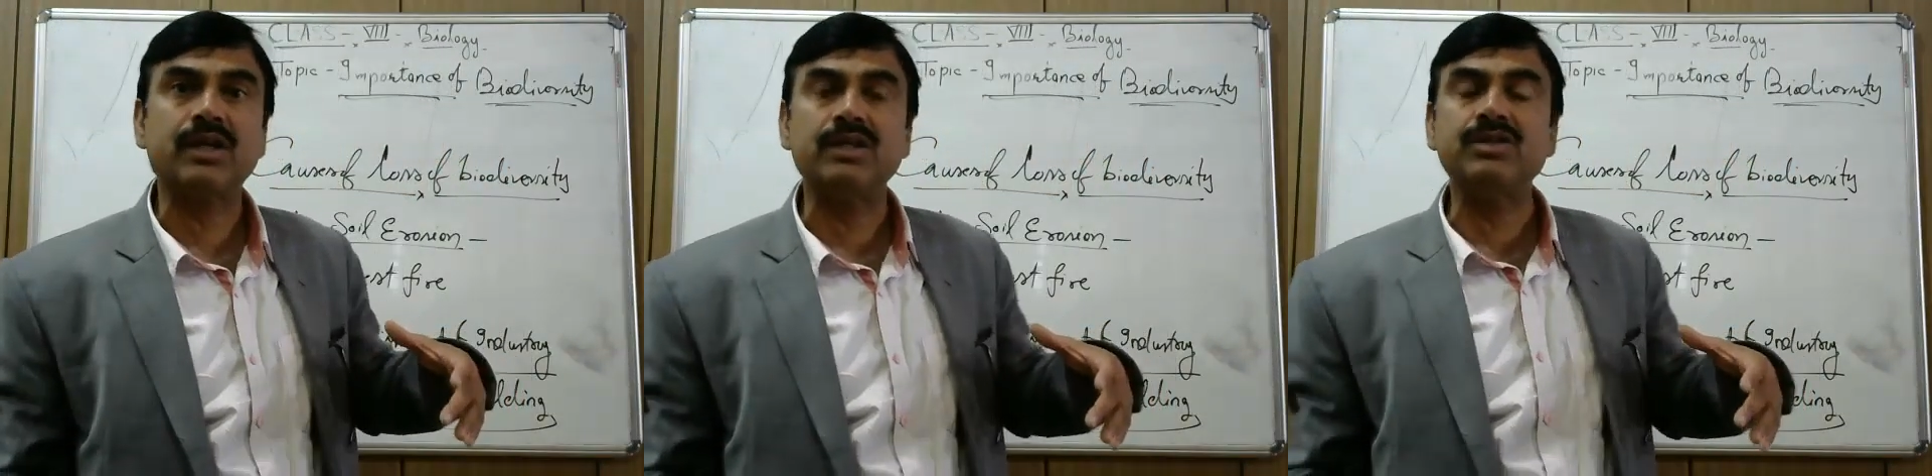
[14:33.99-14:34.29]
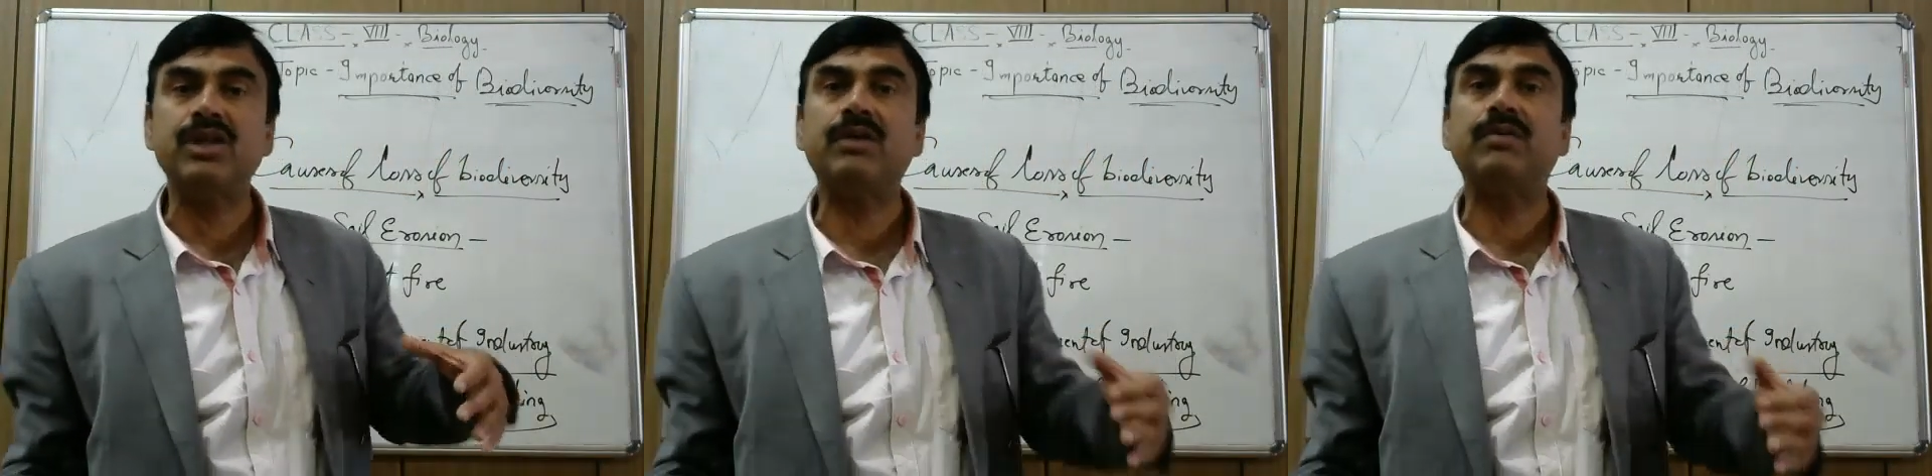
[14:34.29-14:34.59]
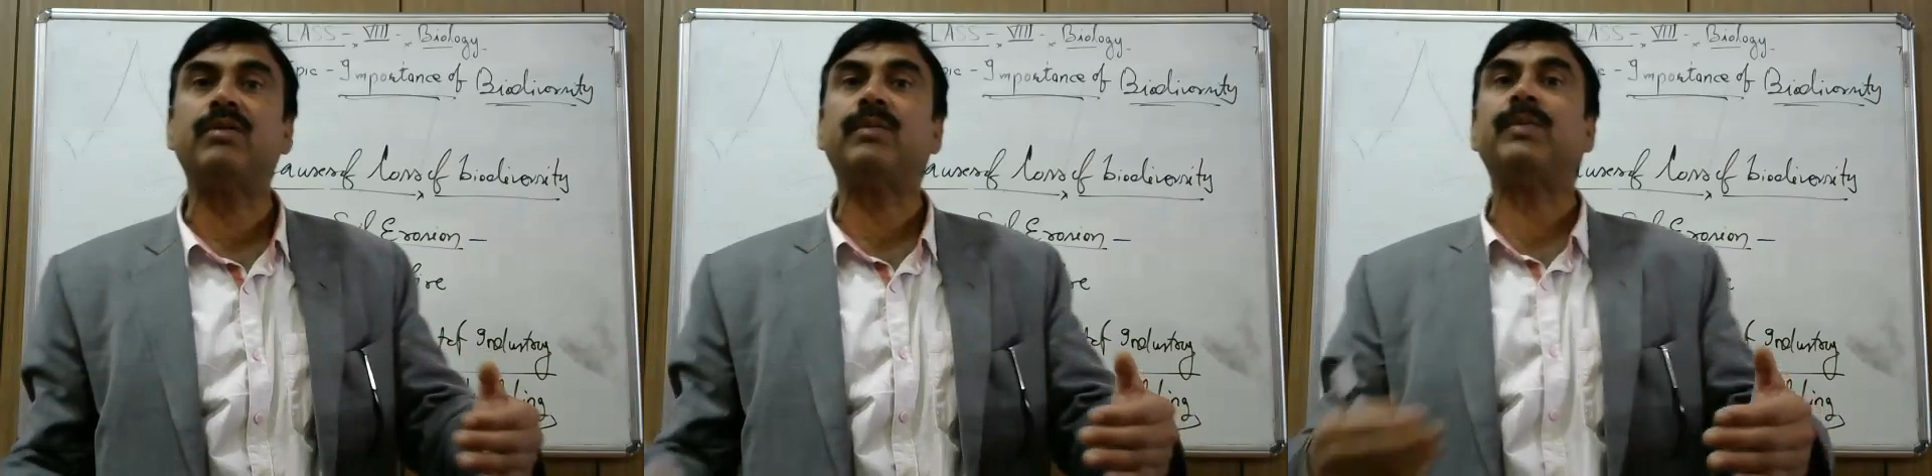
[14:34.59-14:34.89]
conserve
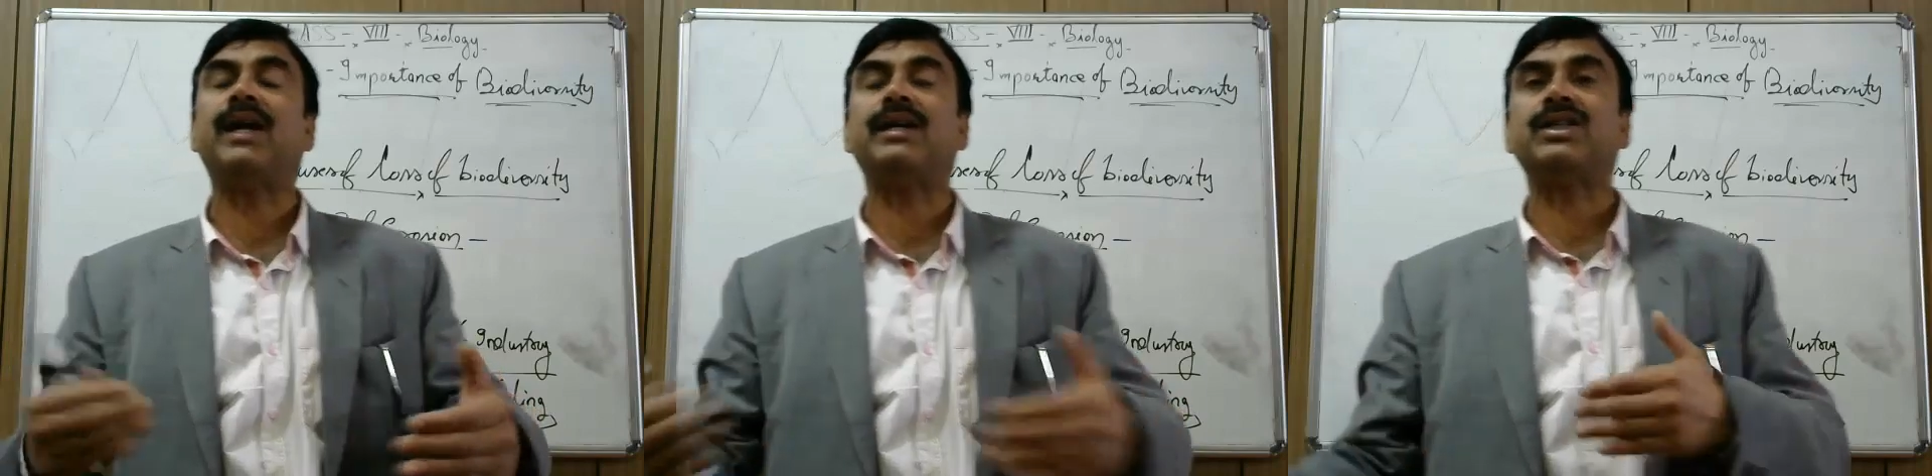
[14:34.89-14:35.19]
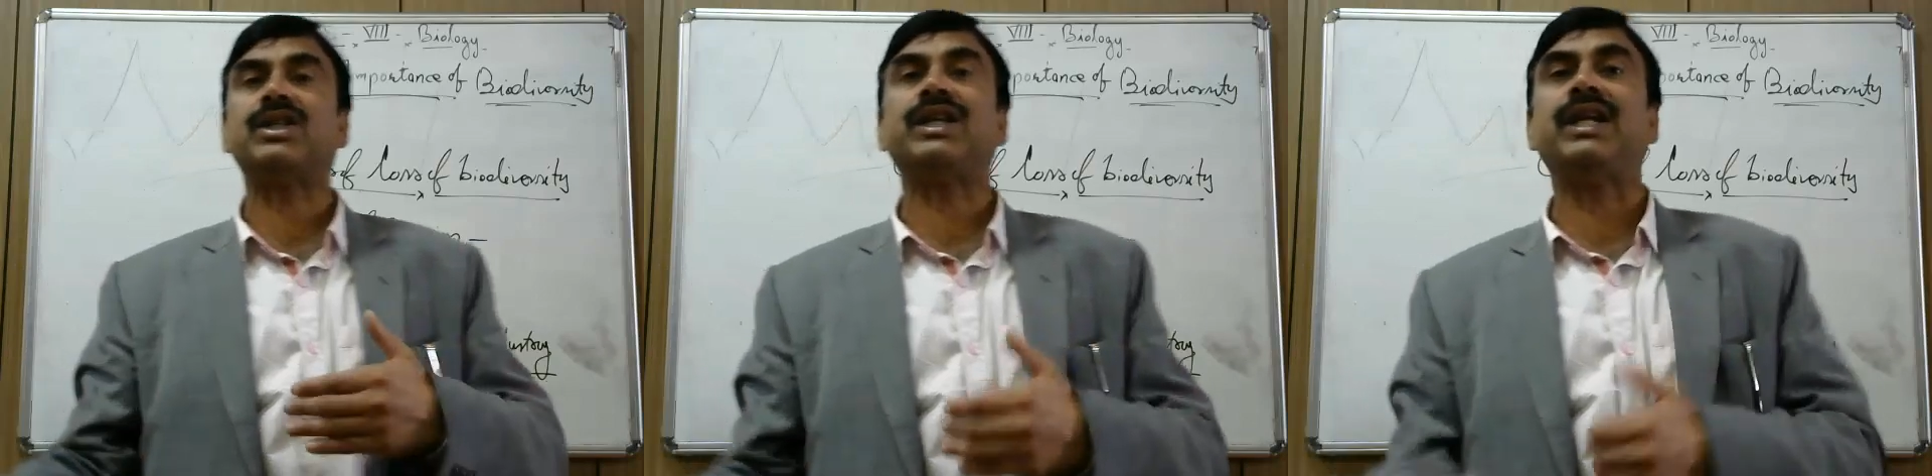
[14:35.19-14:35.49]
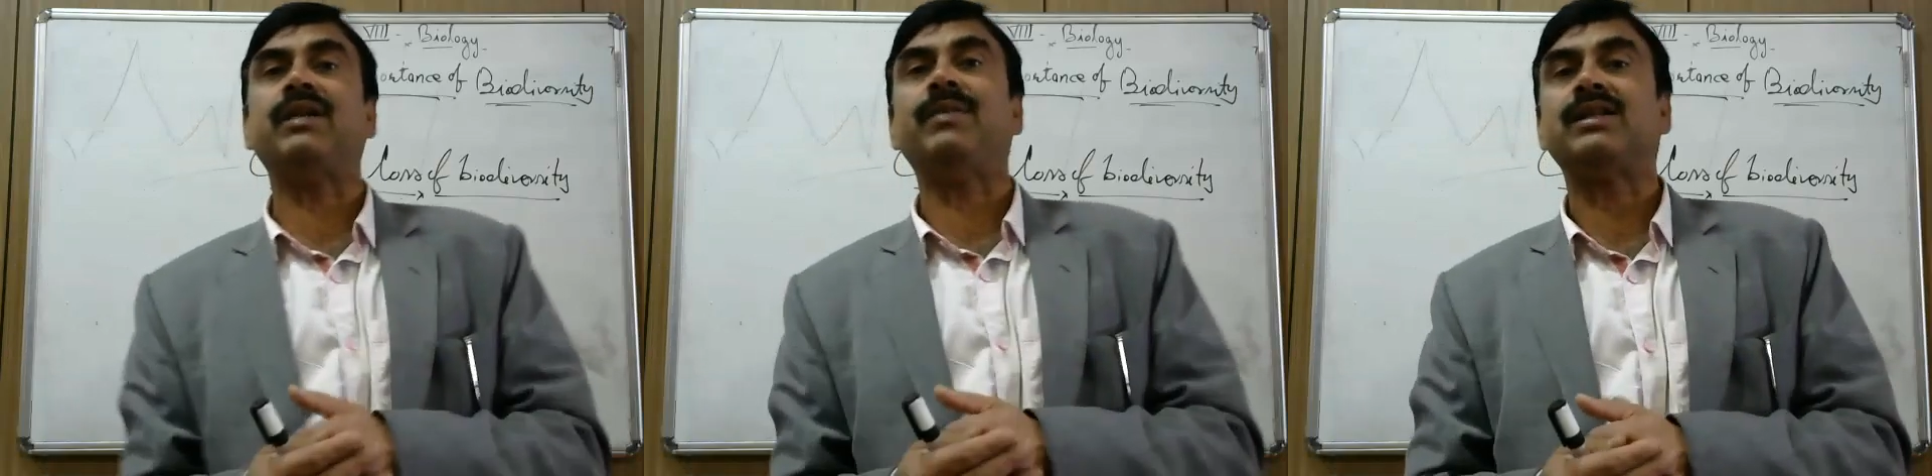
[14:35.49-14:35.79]
our plants and
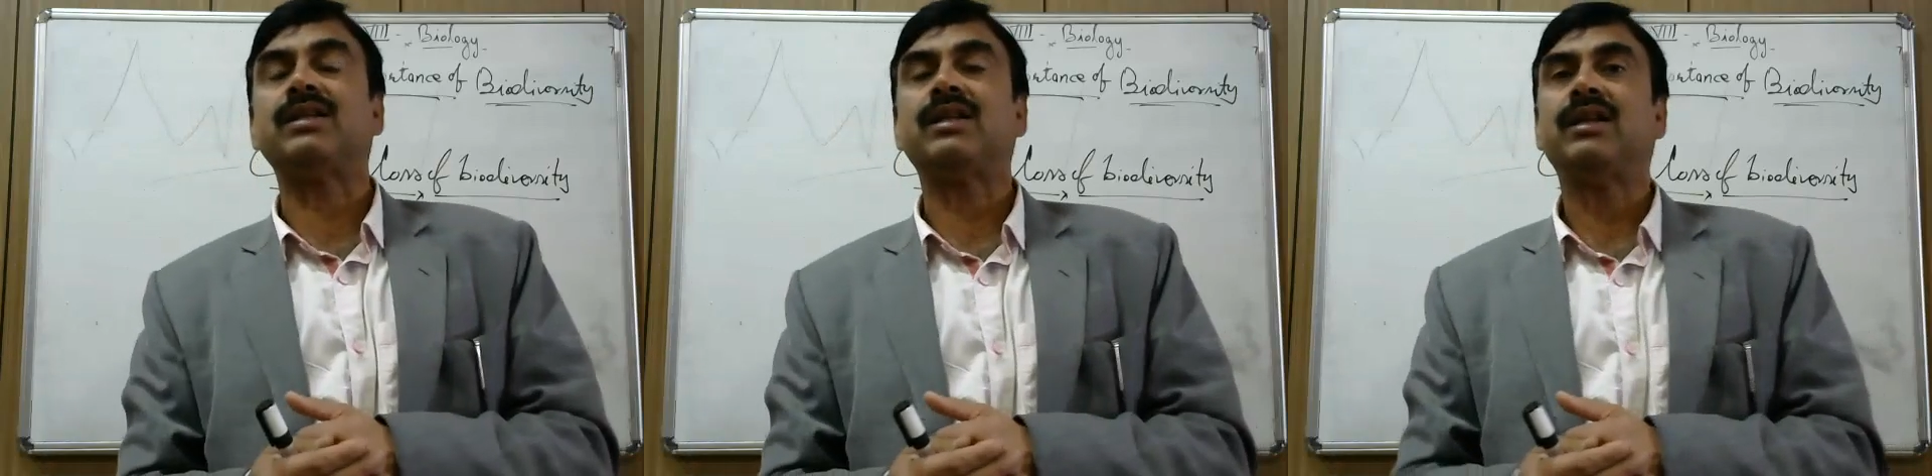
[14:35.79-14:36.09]
animals,